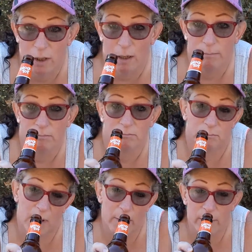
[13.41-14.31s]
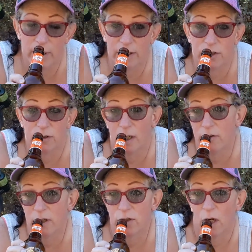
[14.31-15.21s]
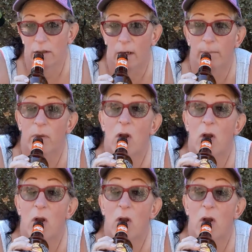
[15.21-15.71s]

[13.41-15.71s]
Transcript: top. I'm a bitch. I drink shock top.